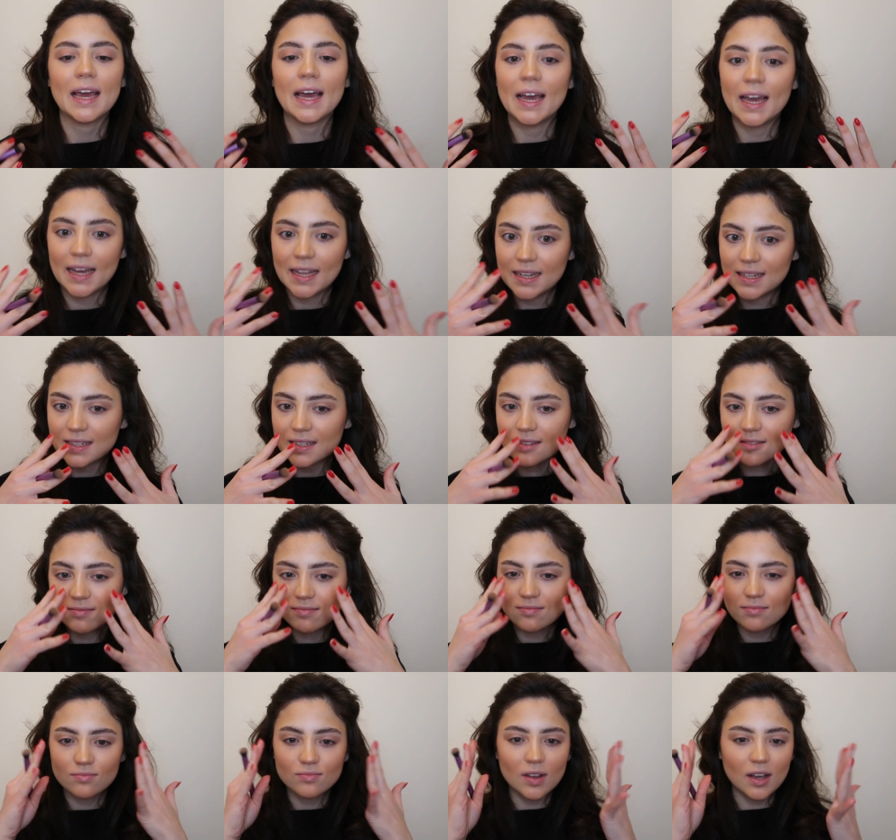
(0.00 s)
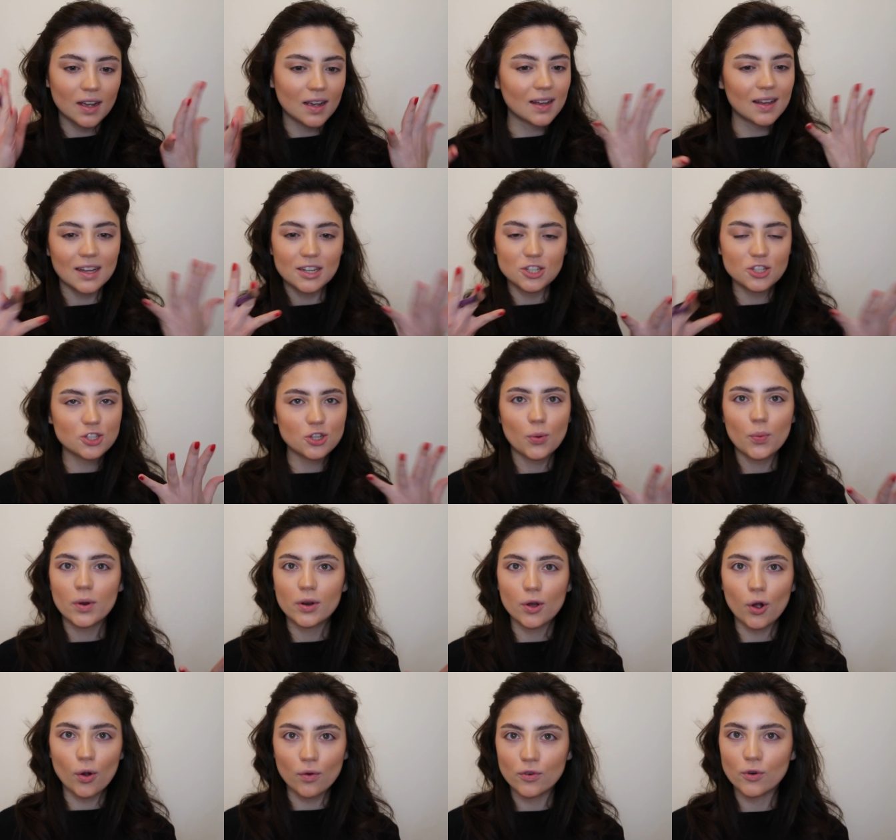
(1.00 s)
and I just don't
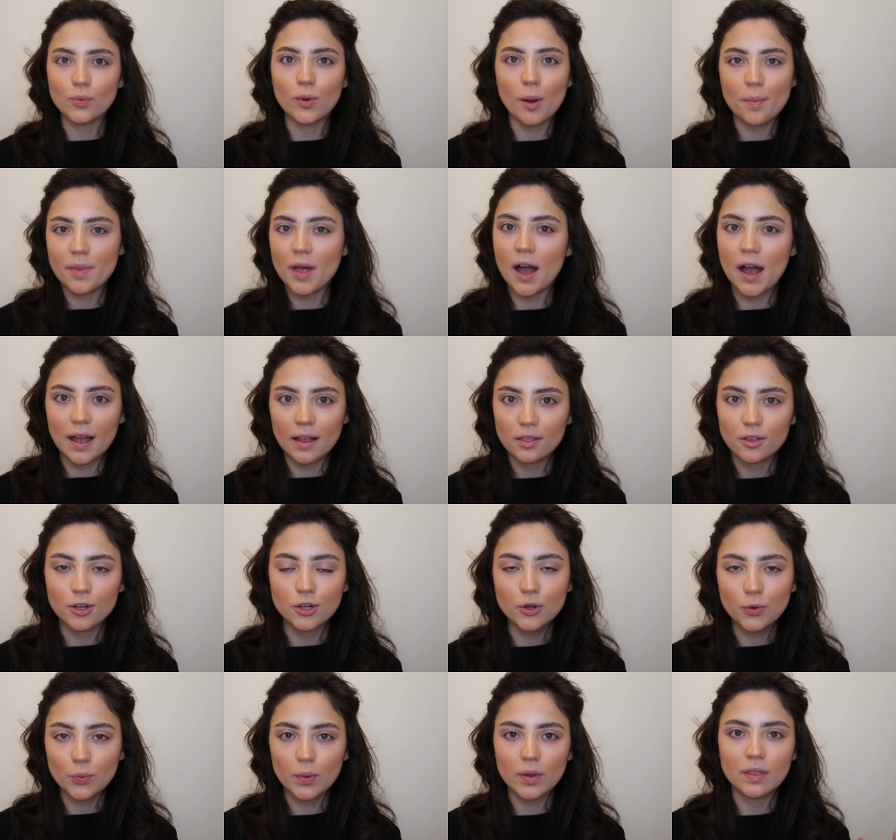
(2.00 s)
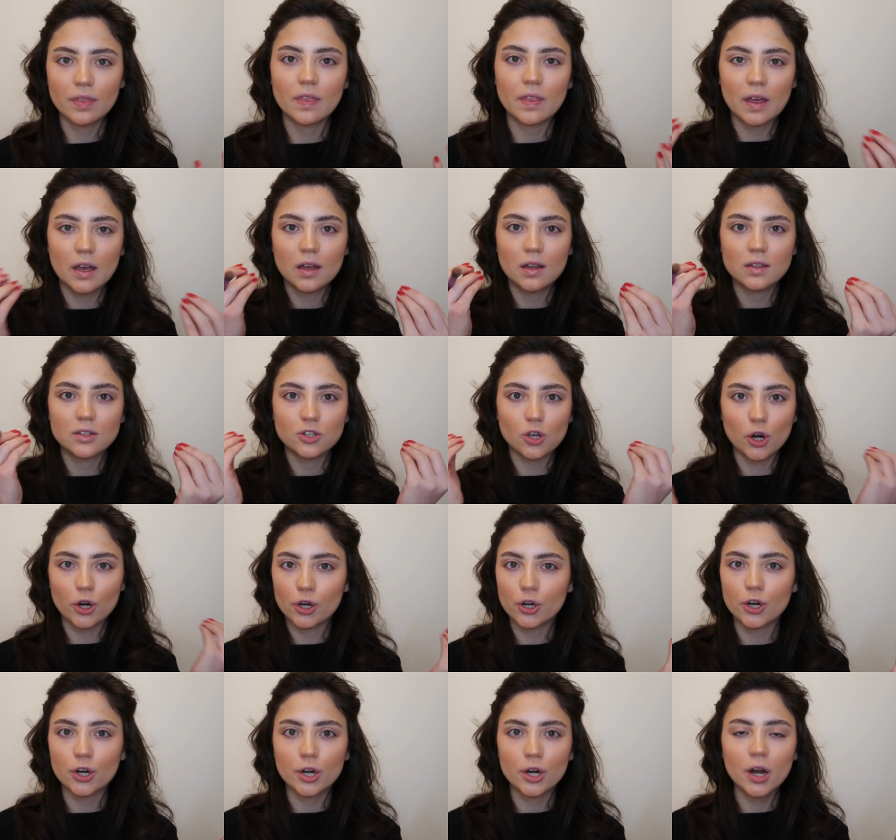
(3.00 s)
want to overwhelm the eye look with a
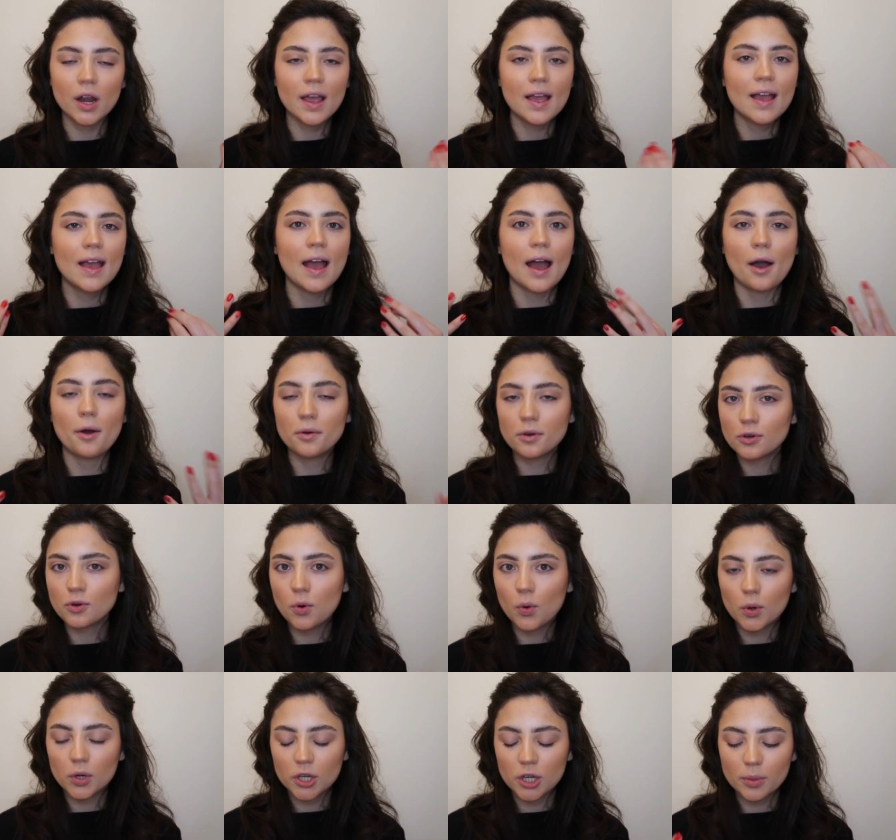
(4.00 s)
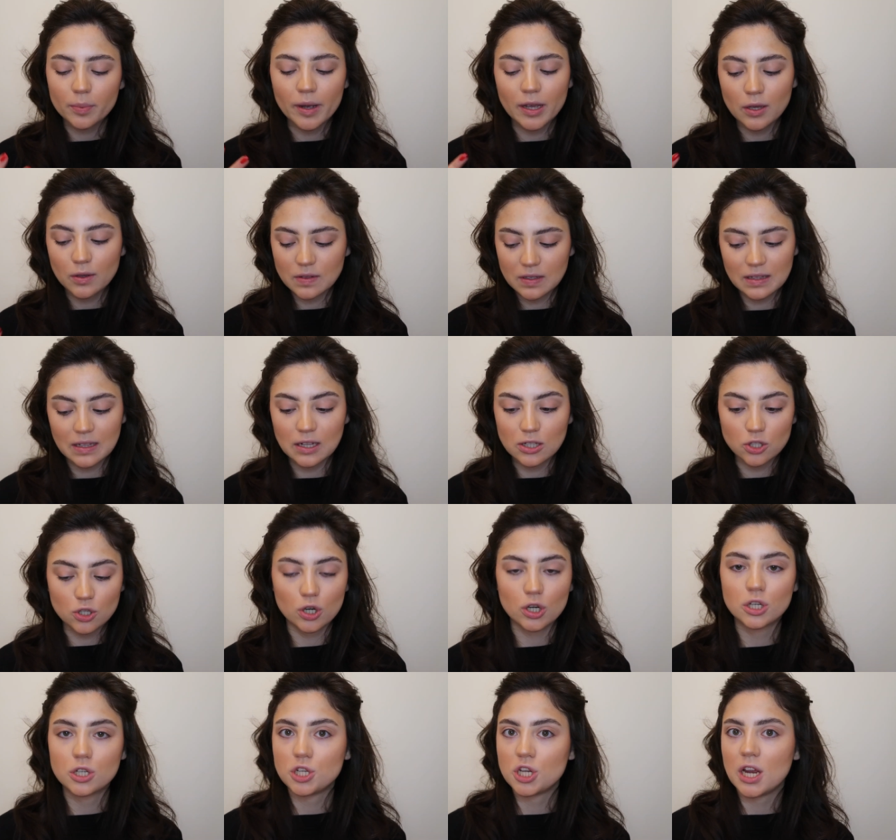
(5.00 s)
darker outer corner by using that
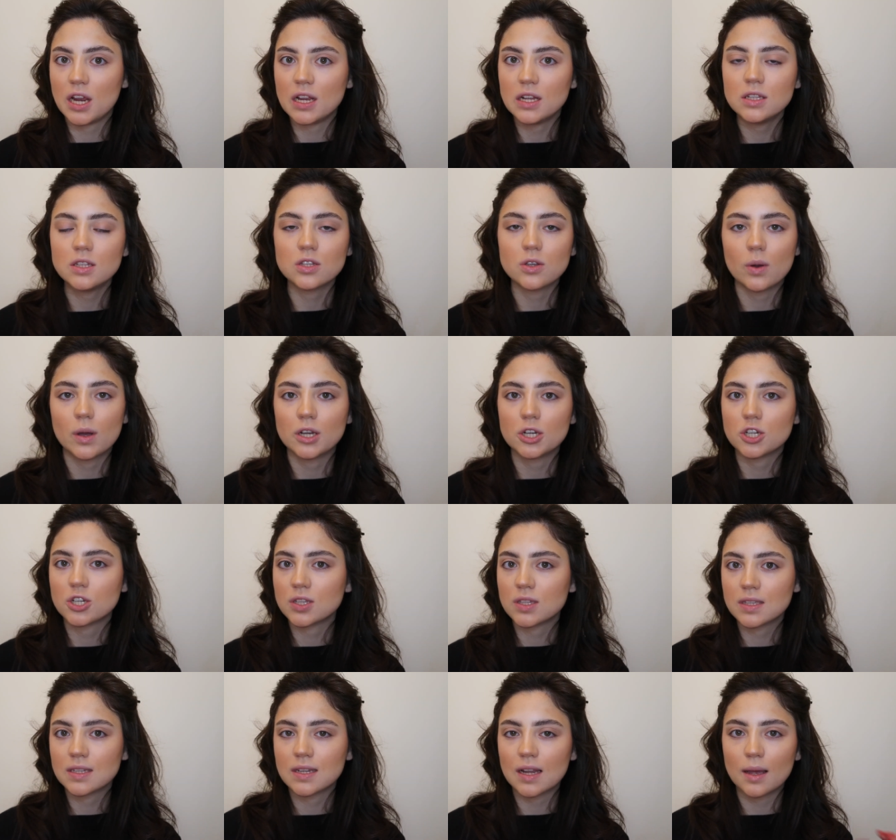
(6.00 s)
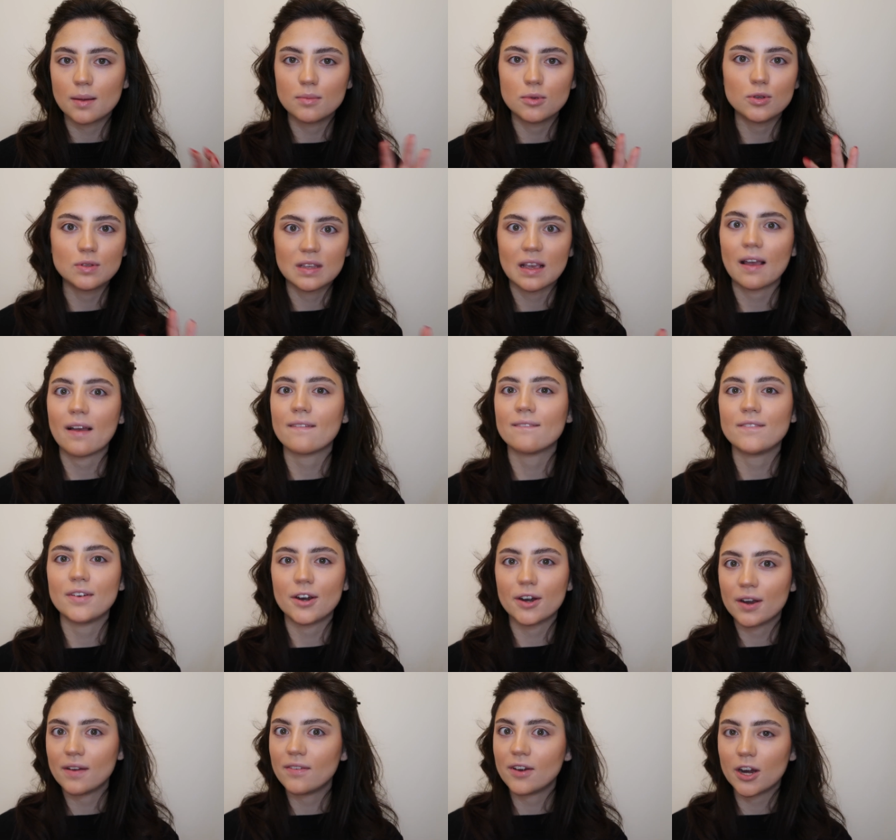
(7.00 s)
dark shade, so I just am using a
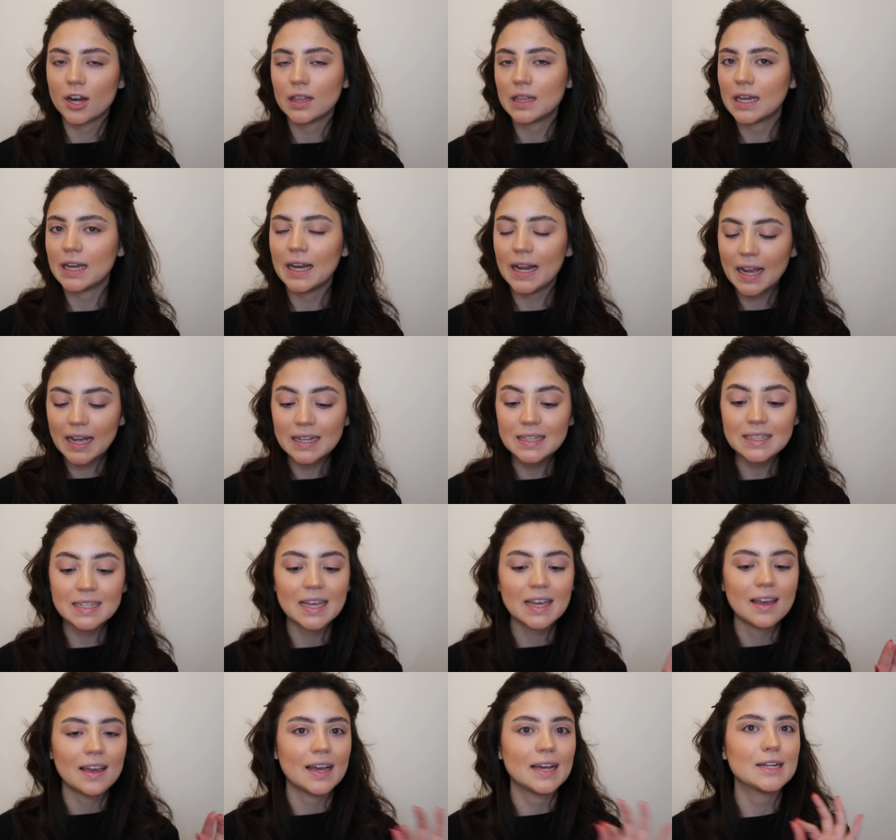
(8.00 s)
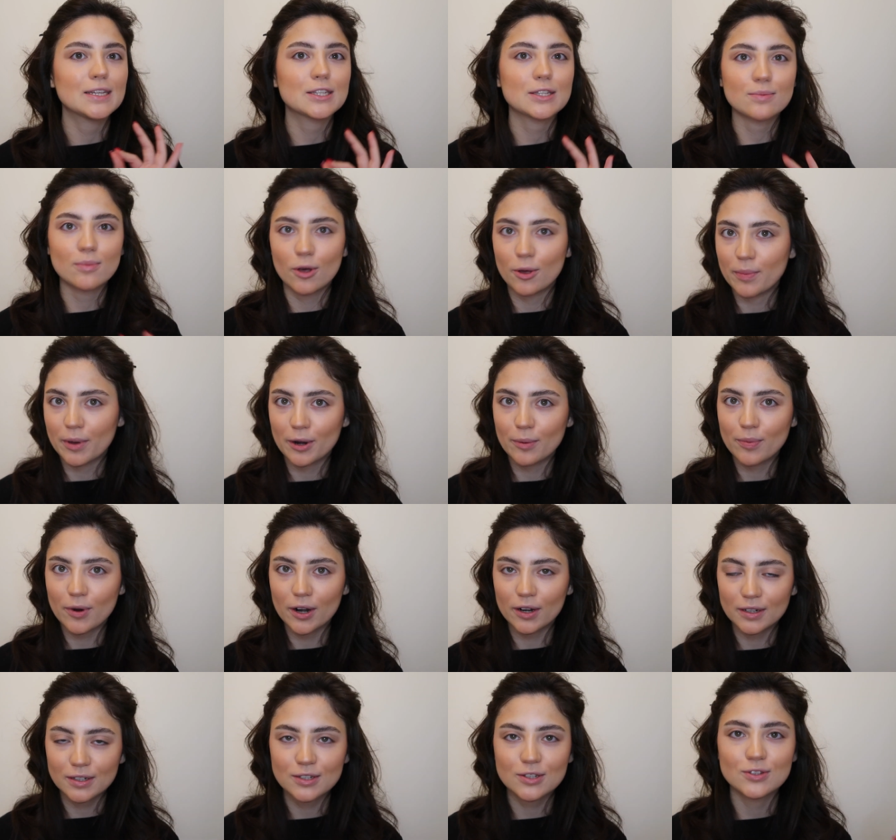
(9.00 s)
very, very light hand and a small amount of
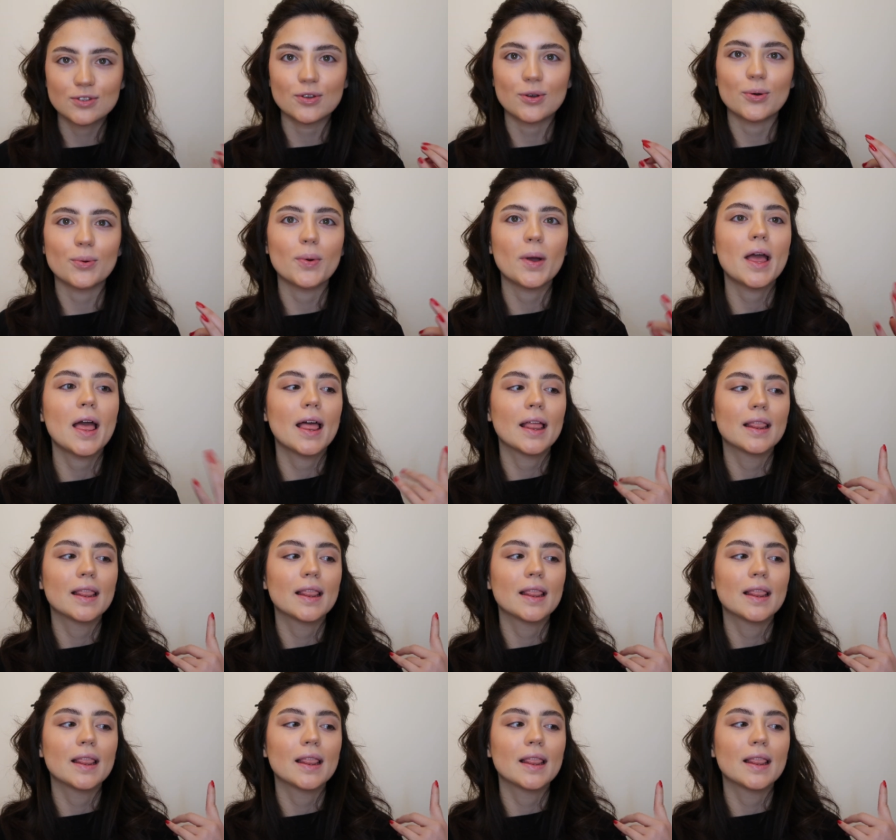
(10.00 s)
product. So